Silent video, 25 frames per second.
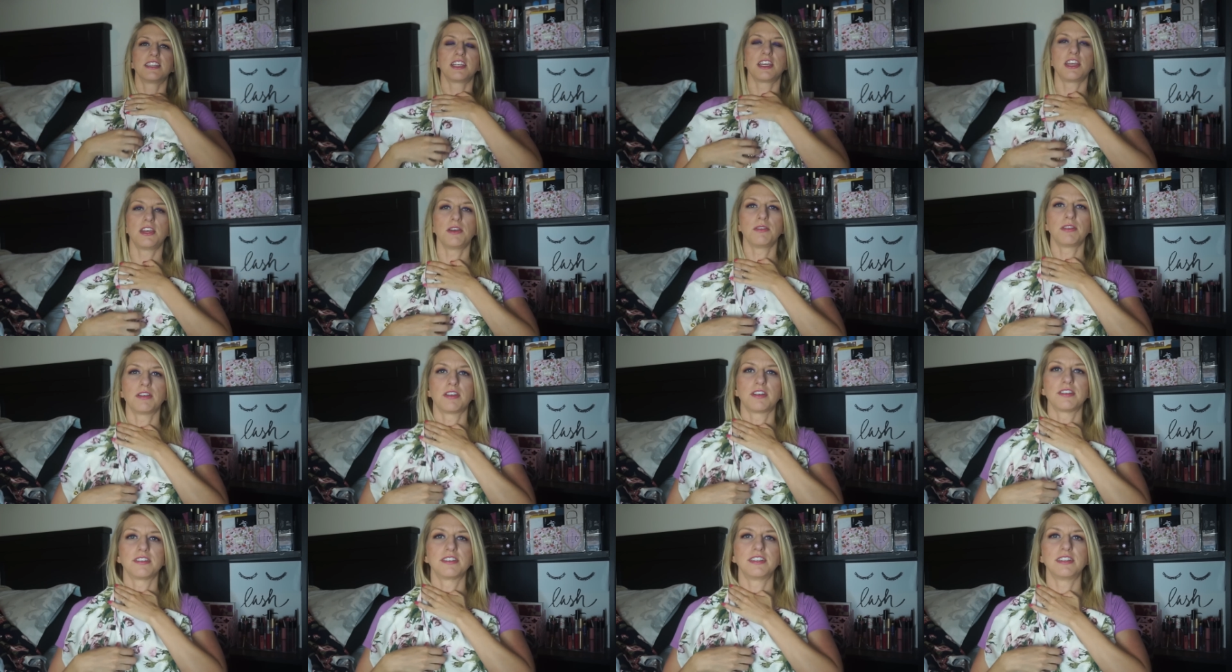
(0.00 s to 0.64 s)
the cute
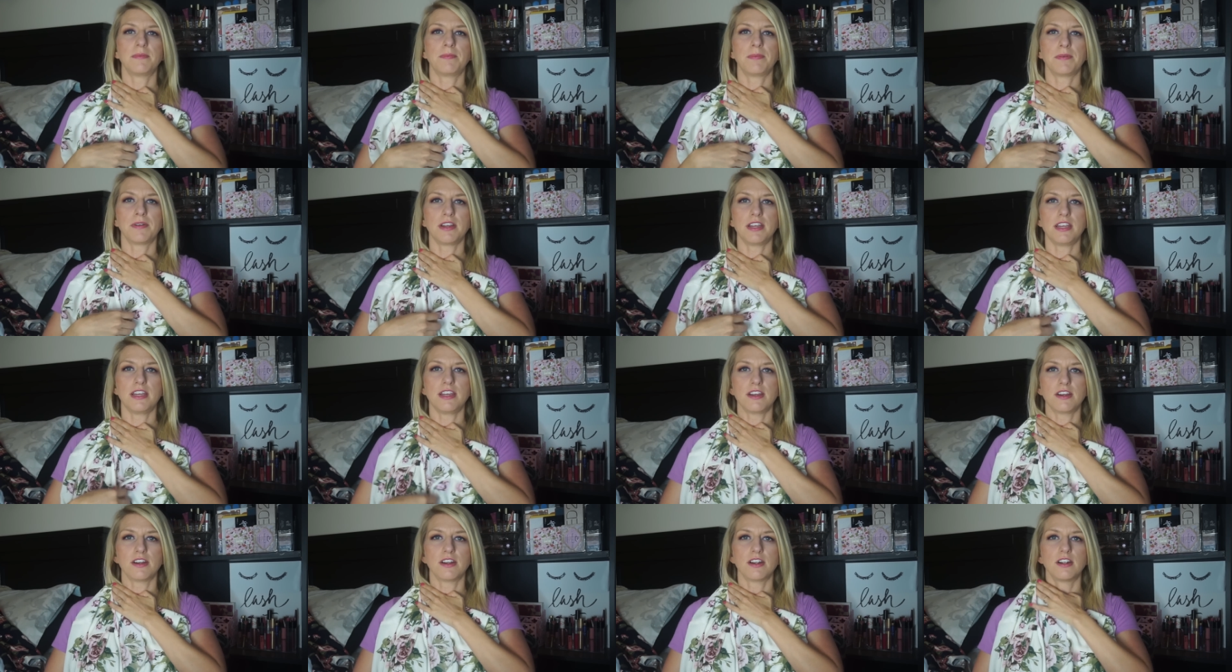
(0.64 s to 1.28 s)
little zipper
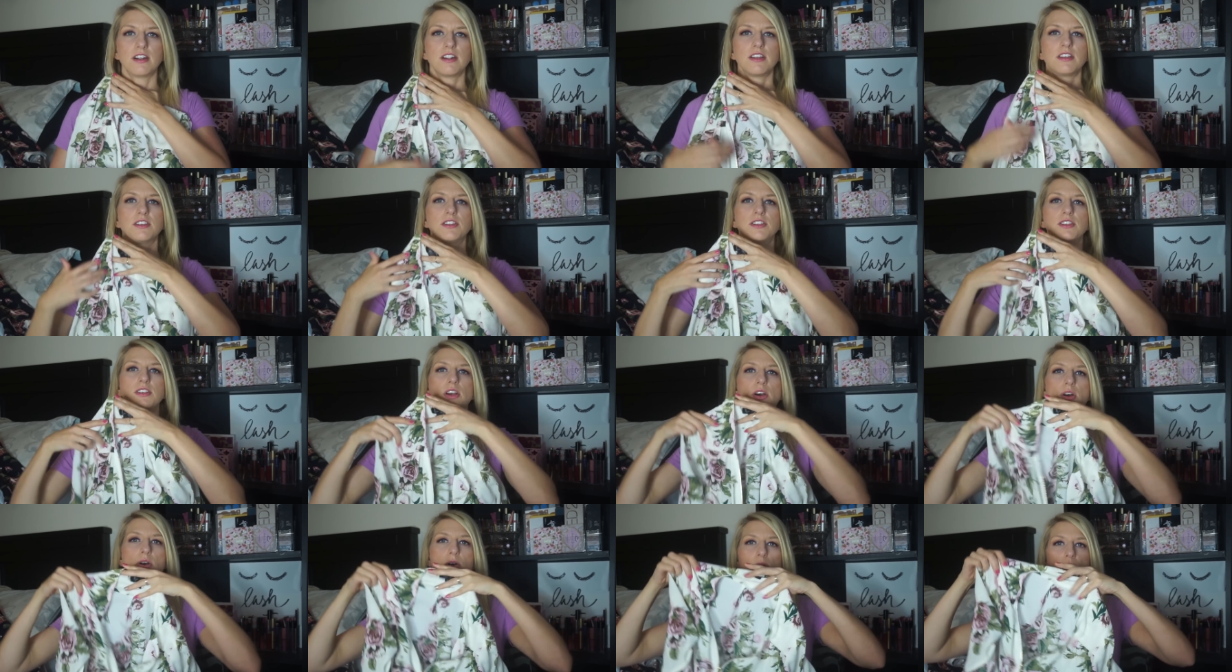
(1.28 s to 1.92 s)
here,
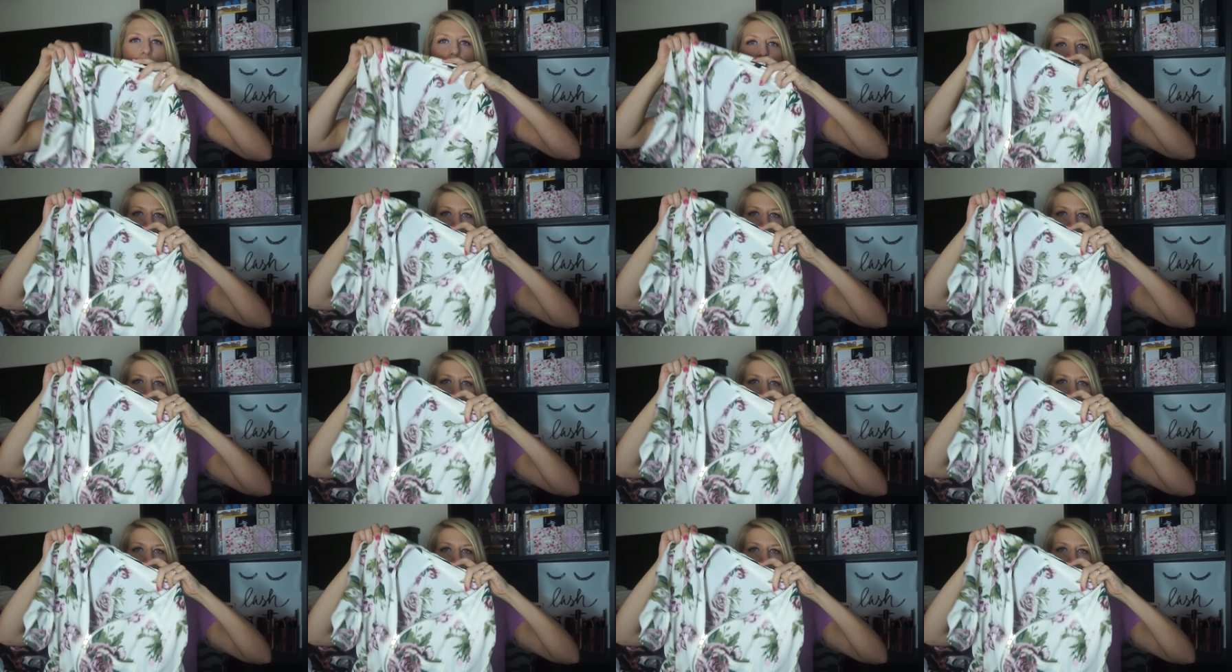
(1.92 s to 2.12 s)
so